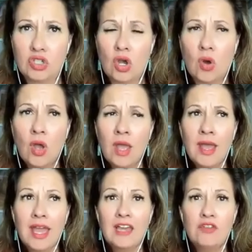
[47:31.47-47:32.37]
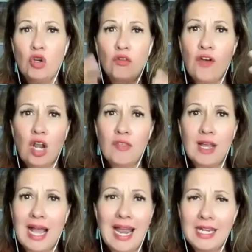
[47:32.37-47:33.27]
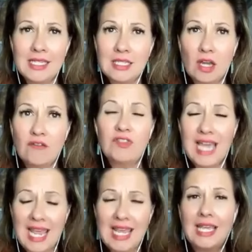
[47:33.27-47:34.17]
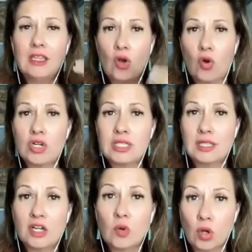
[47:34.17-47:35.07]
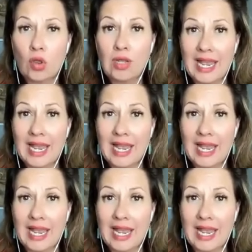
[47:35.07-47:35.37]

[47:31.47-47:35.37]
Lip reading: So if you follow the guidance of taking the course literal,